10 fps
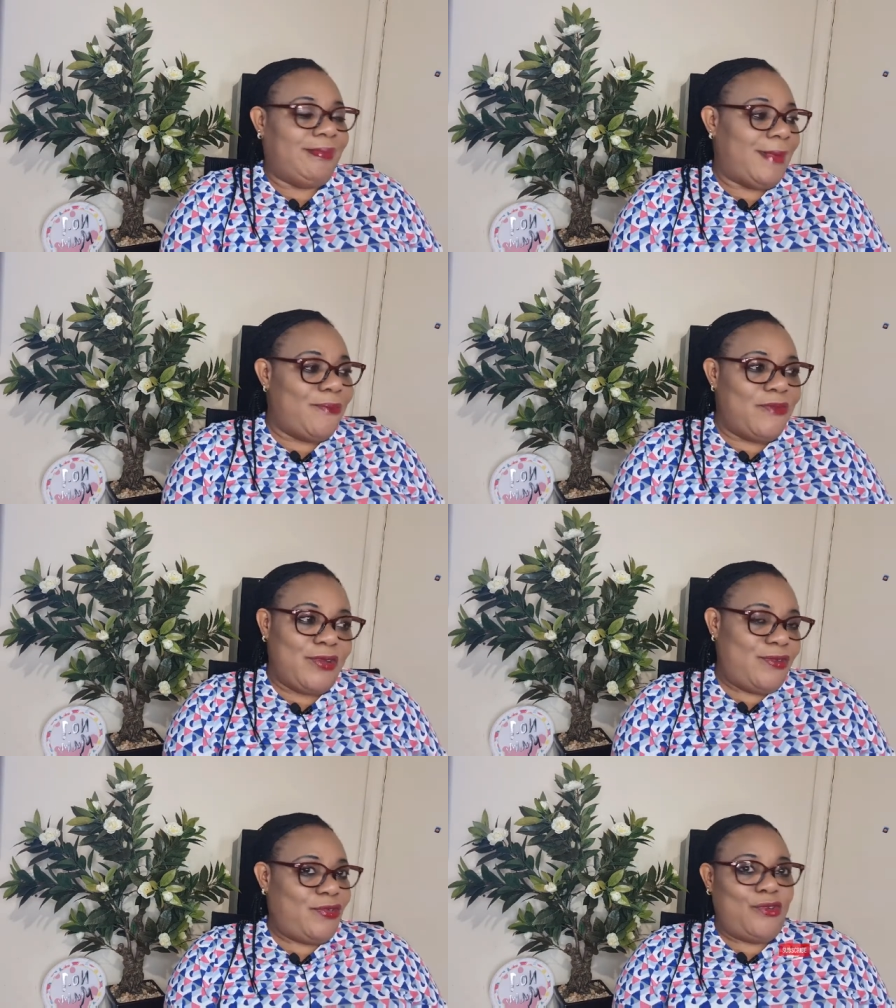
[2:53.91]
I'm
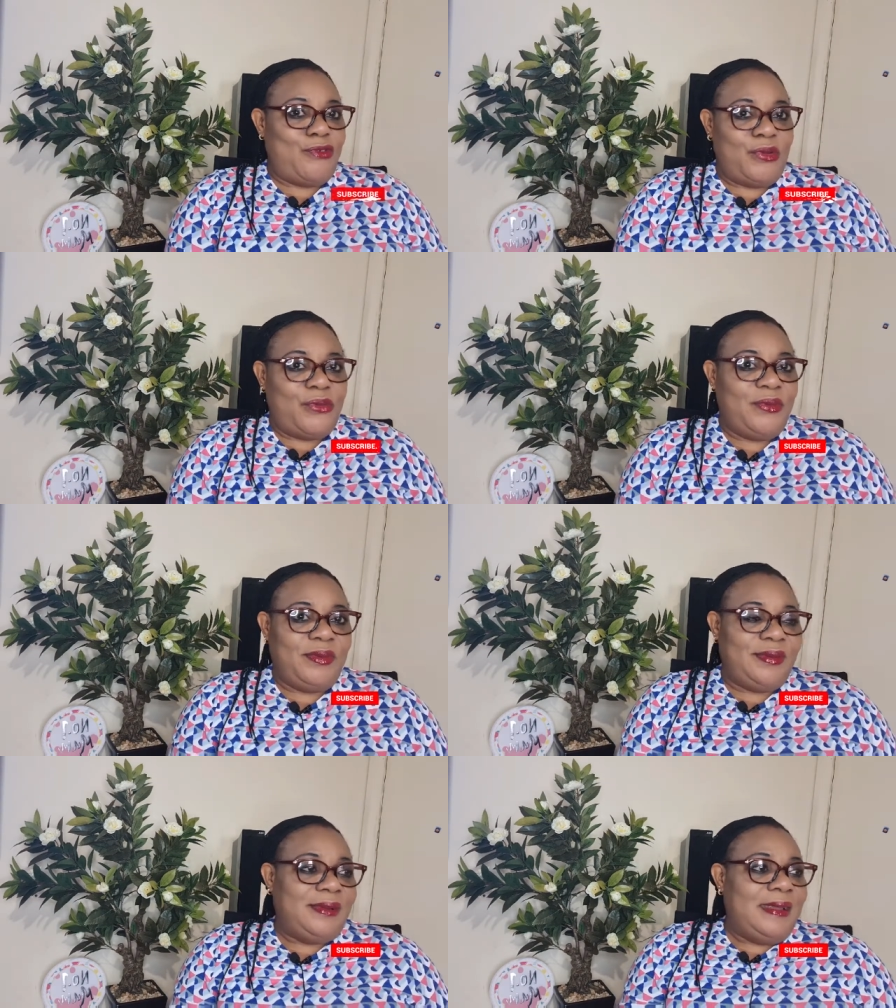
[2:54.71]
very sorry.
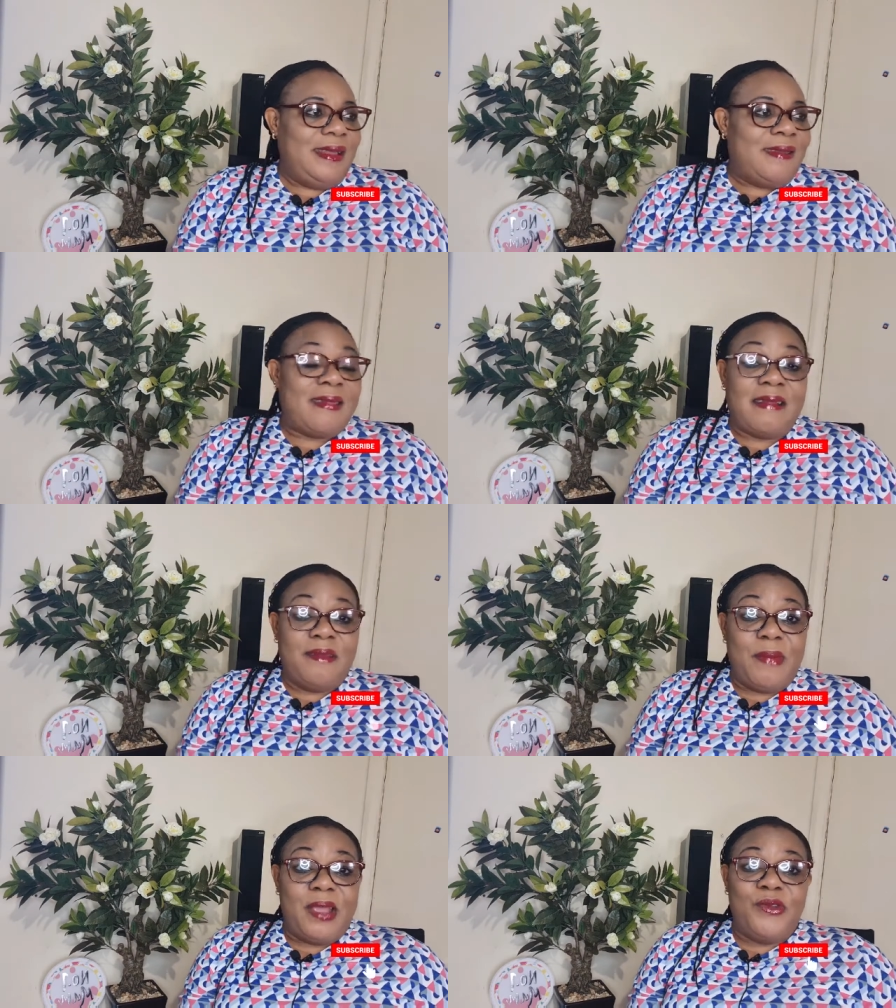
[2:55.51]

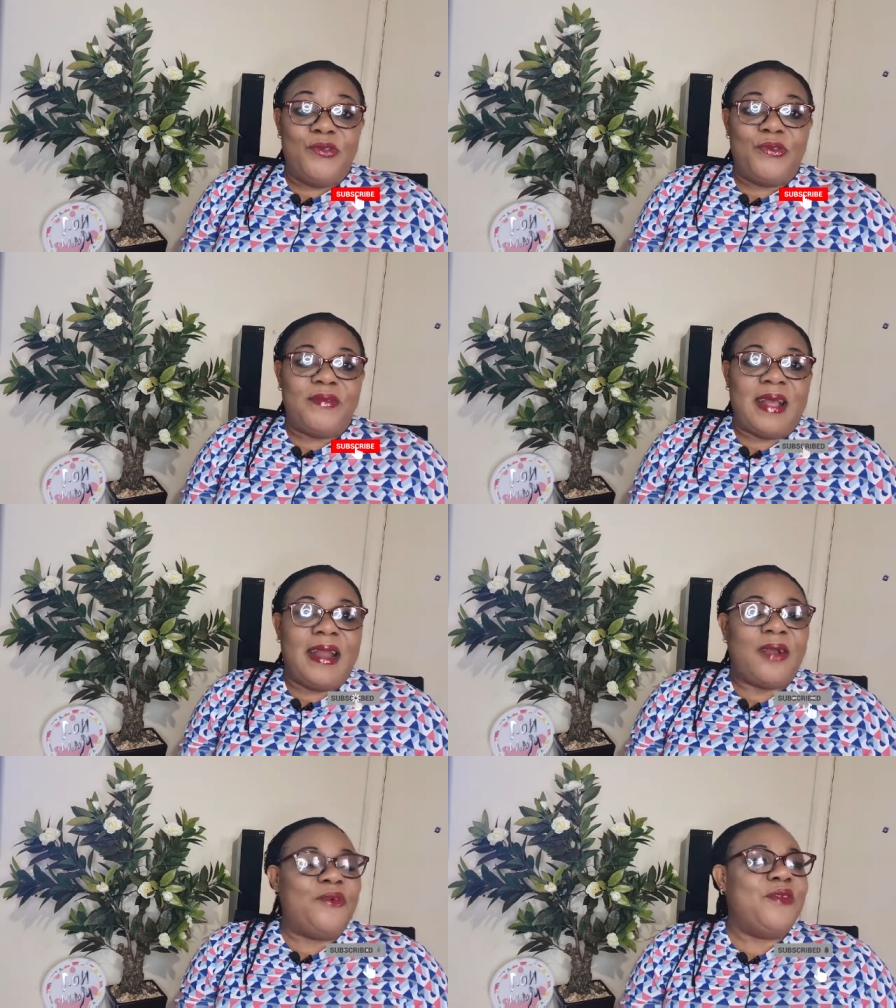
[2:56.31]
Starting my YouTube
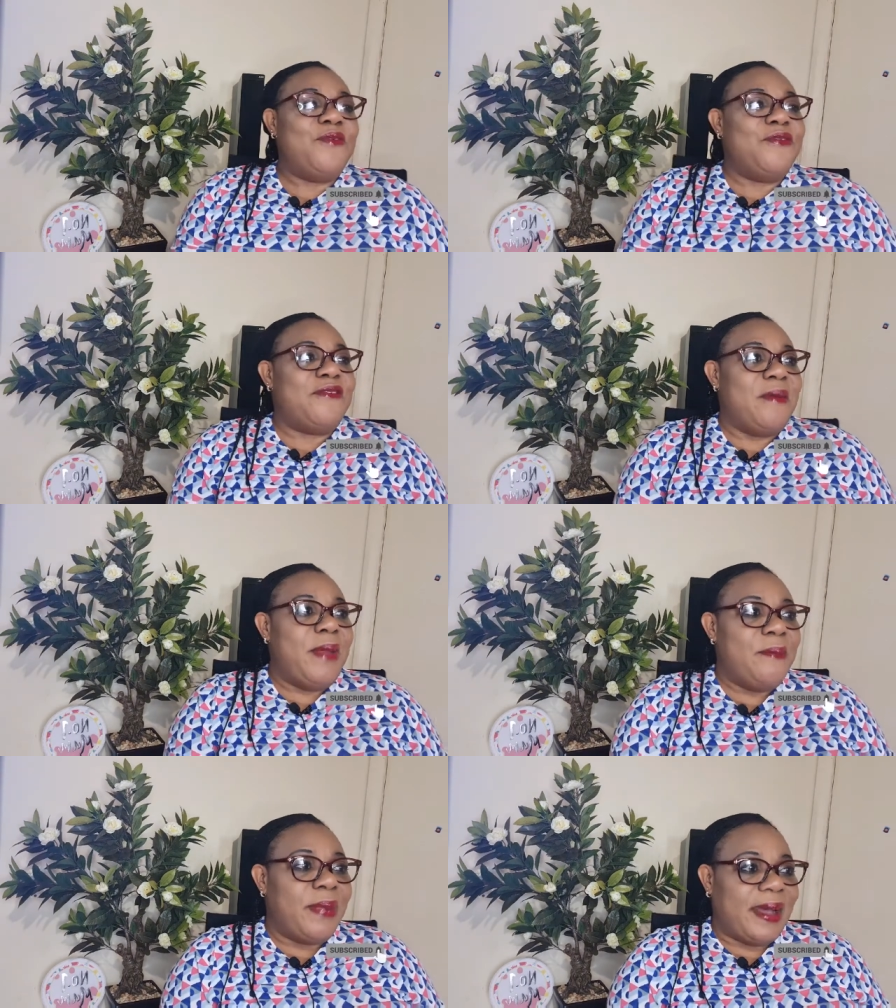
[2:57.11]
channel, I could even
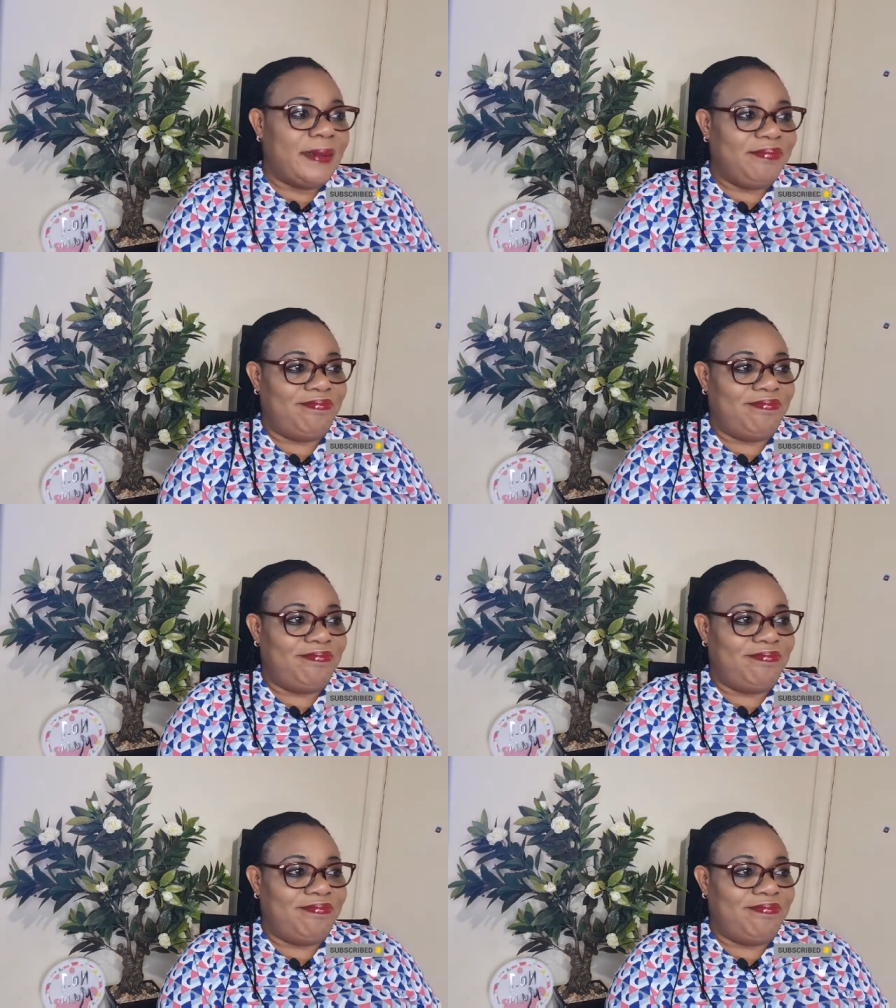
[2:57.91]
remember.